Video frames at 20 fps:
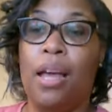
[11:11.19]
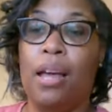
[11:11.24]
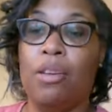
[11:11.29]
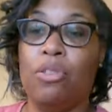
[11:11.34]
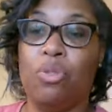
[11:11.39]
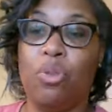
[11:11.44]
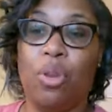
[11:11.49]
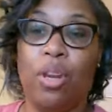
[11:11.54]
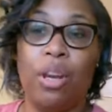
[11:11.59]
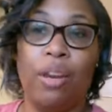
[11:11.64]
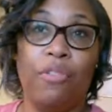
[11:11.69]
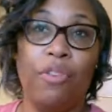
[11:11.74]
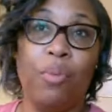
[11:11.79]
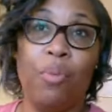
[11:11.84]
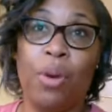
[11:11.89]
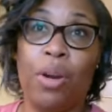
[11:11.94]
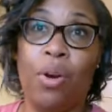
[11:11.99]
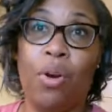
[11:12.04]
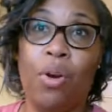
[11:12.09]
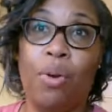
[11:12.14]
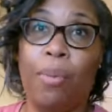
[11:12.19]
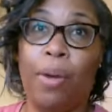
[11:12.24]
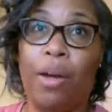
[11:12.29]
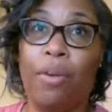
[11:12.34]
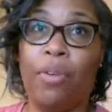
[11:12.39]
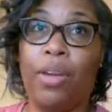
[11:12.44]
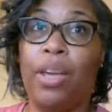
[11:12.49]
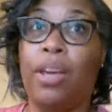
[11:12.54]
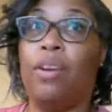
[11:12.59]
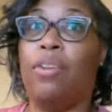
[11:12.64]
so that if you want a home
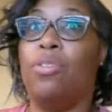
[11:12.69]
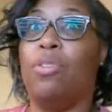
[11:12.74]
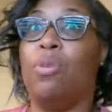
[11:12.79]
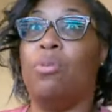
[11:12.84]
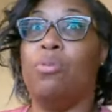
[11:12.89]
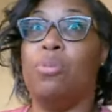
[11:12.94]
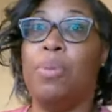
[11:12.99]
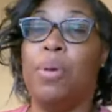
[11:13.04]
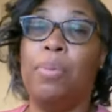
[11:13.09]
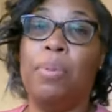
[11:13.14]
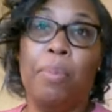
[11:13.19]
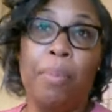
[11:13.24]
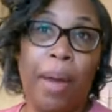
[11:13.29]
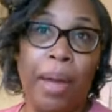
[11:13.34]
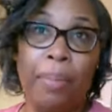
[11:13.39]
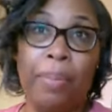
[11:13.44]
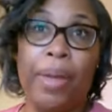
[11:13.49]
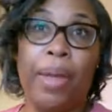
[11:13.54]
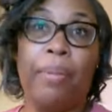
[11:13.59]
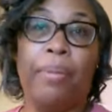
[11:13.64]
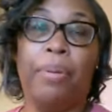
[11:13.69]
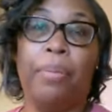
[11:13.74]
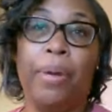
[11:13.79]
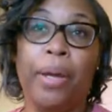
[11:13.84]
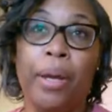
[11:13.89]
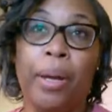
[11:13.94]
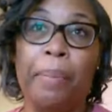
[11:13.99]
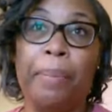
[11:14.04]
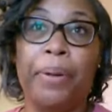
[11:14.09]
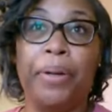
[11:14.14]
health care, those people might be able to
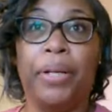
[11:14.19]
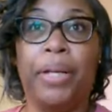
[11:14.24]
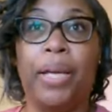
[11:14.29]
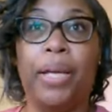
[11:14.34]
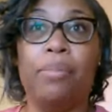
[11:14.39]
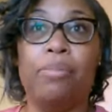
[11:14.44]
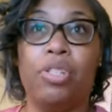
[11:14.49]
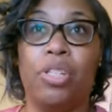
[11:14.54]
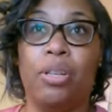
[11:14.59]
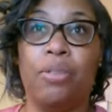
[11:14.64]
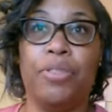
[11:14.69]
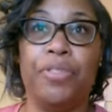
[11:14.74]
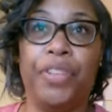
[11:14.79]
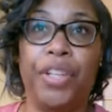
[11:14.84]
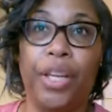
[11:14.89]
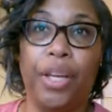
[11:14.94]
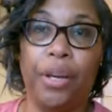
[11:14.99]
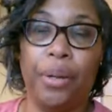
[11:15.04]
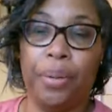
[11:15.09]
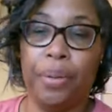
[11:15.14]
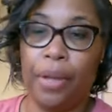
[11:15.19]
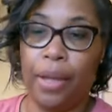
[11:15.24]
pick up per diem shifts for you.